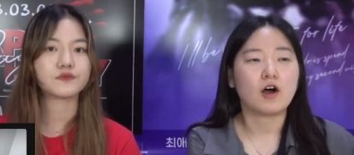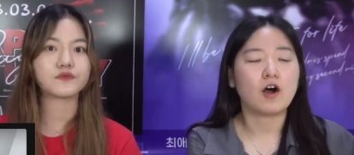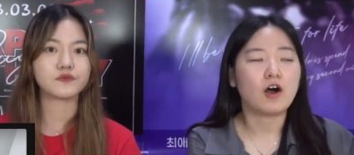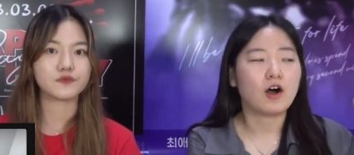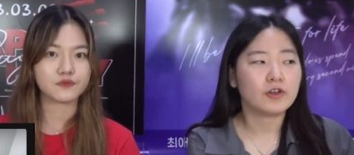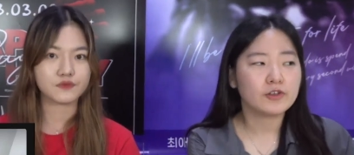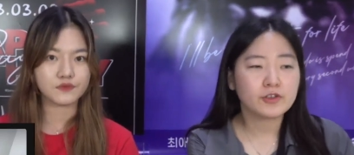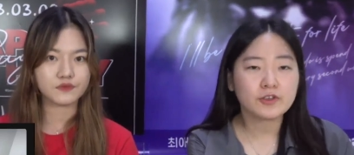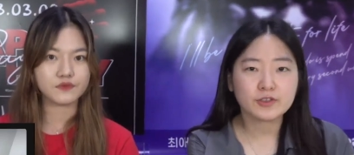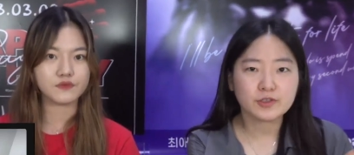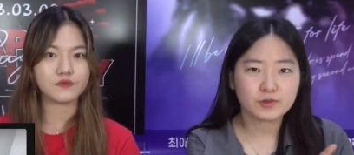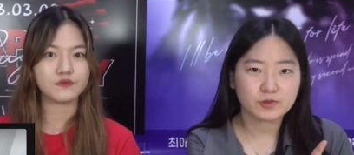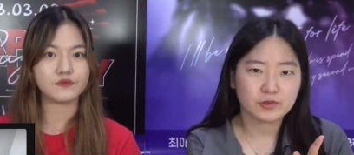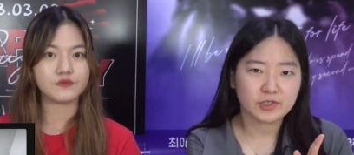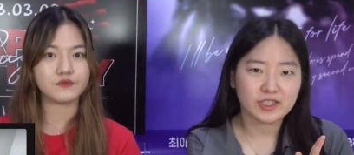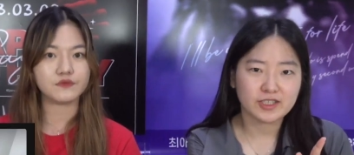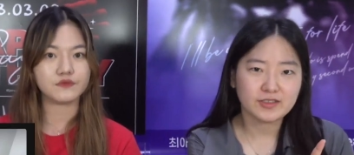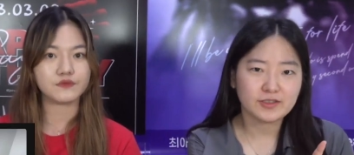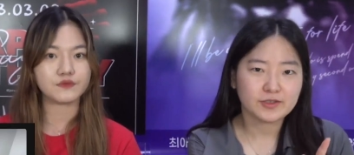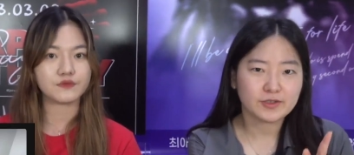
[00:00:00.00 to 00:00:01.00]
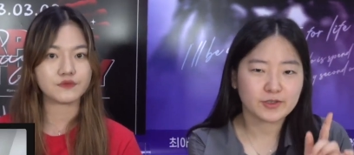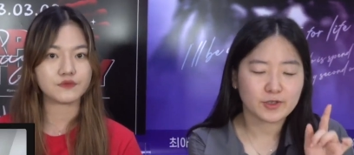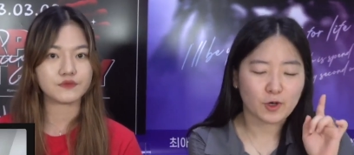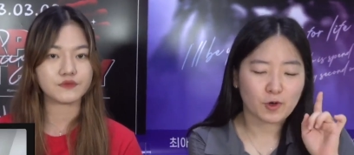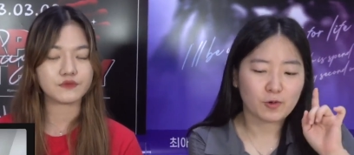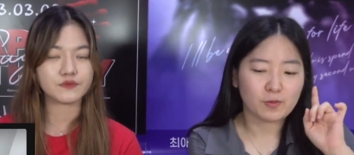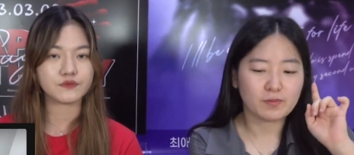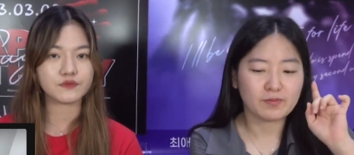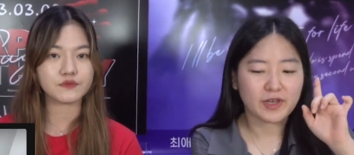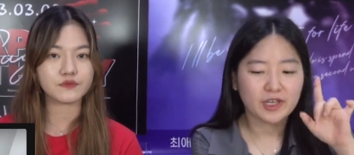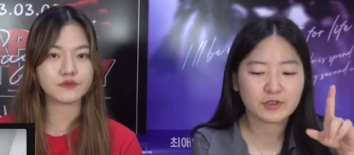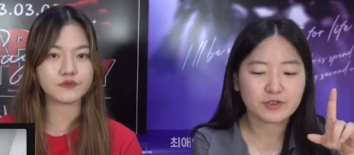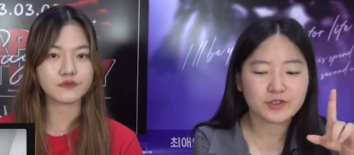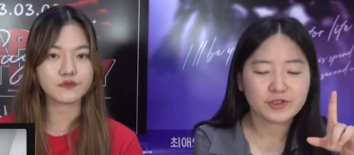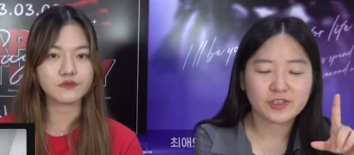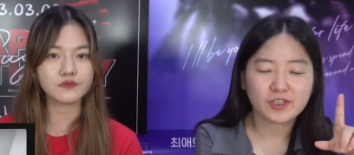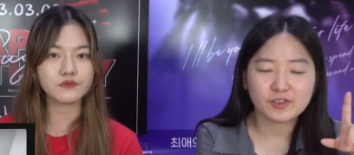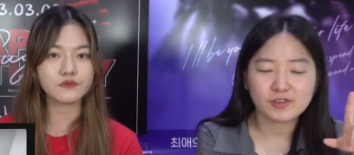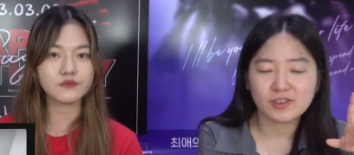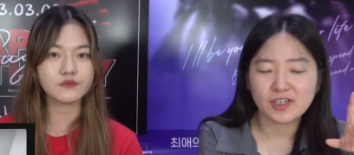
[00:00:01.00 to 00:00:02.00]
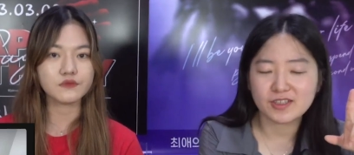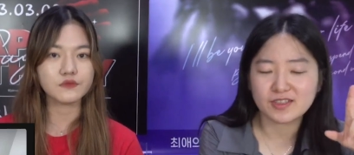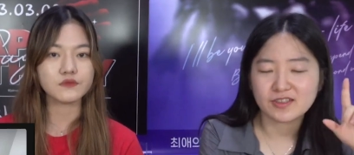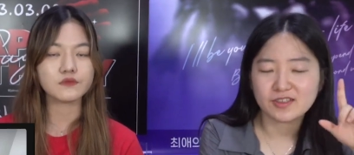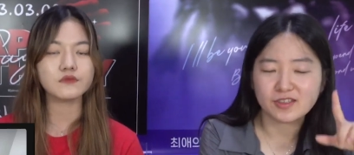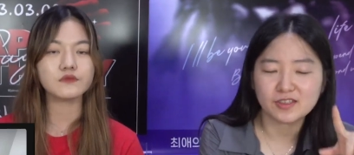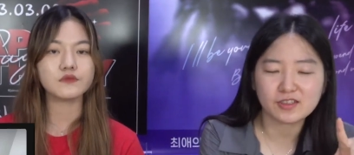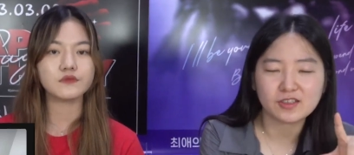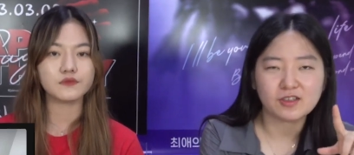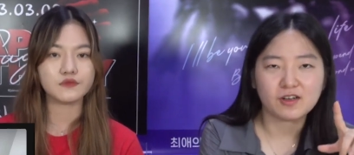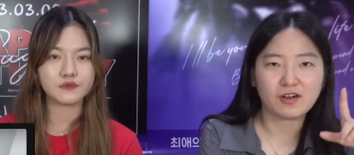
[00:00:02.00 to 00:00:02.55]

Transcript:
Speaker 1: on our screen. So make sure that you guys look